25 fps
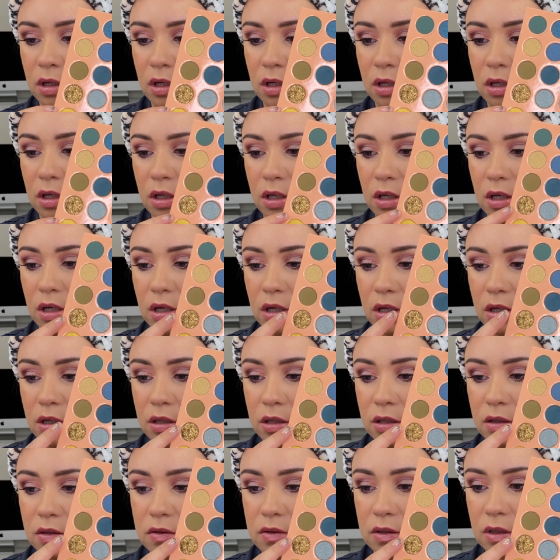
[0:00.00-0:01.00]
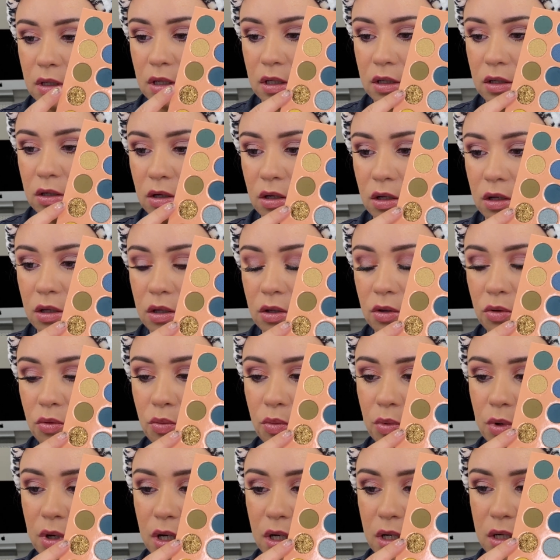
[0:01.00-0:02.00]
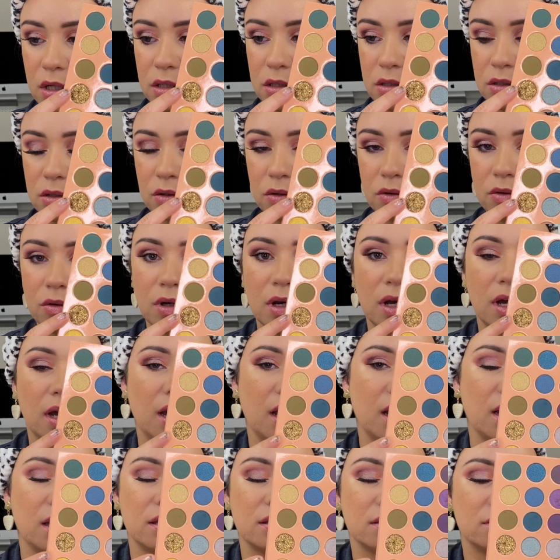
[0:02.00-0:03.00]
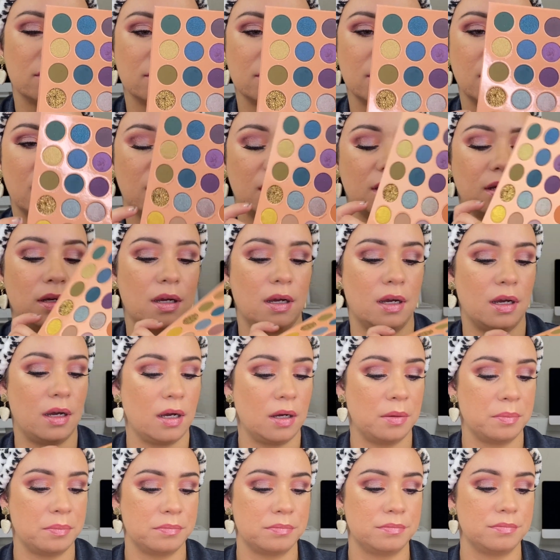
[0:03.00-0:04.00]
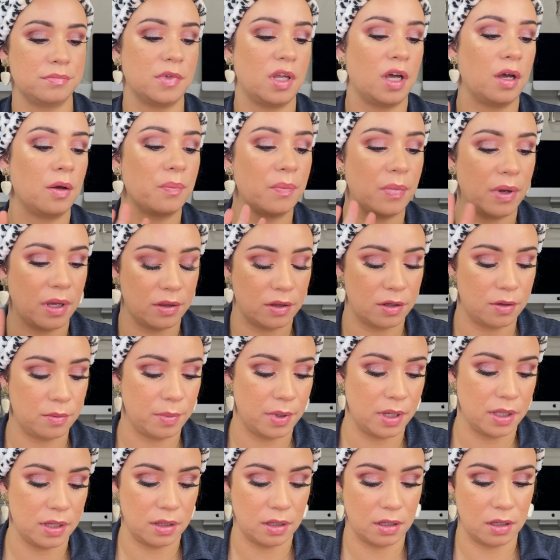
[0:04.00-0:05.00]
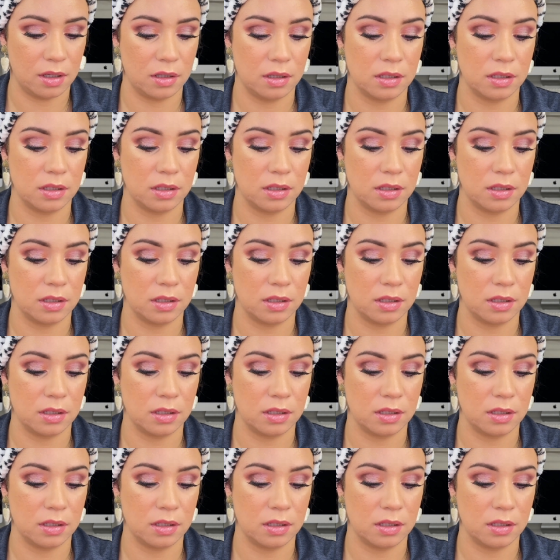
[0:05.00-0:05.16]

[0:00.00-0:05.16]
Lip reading: here there's another one. So I'm not bothered by them.